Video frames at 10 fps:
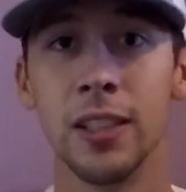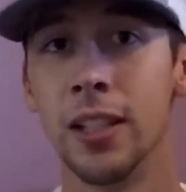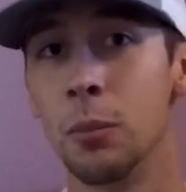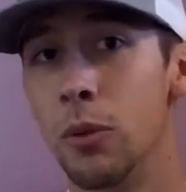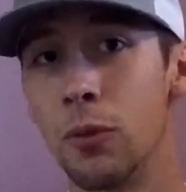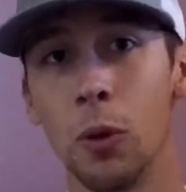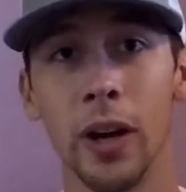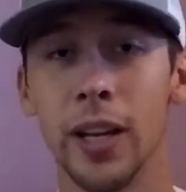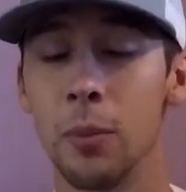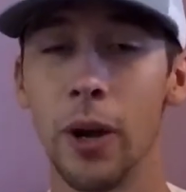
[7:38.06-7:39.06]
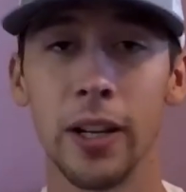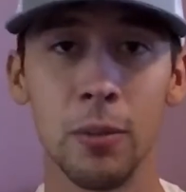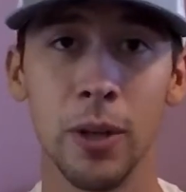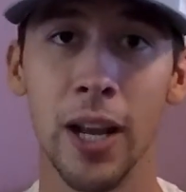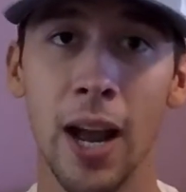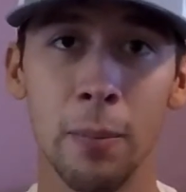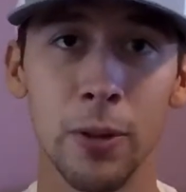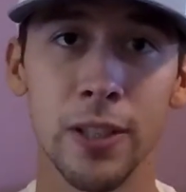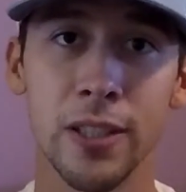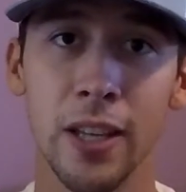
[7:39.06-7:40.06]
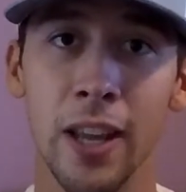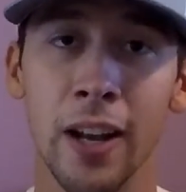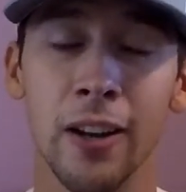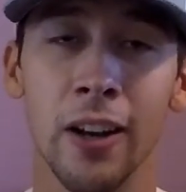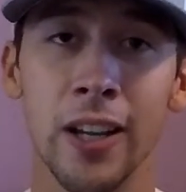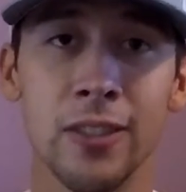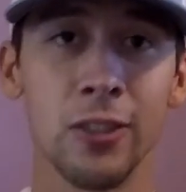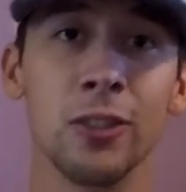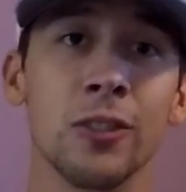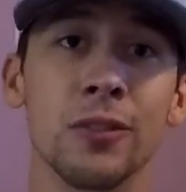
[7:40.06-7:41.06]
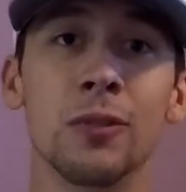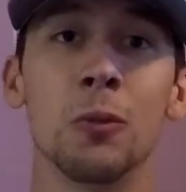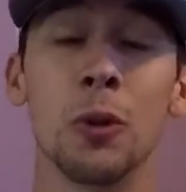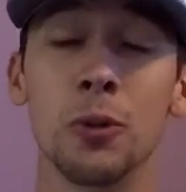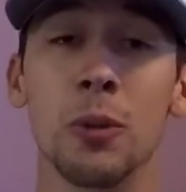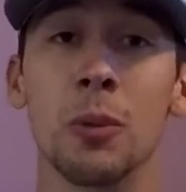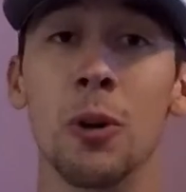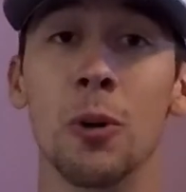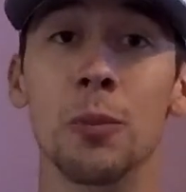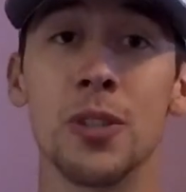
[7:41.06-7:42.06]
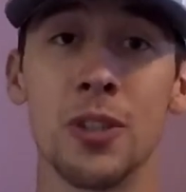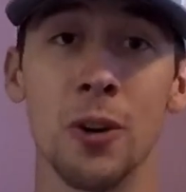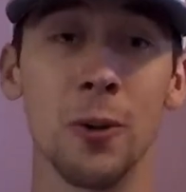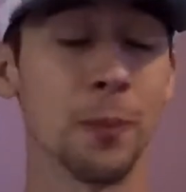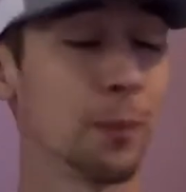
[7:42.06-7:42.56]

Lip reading: before I get back to Minneapolis, and then a nice little road trip home. So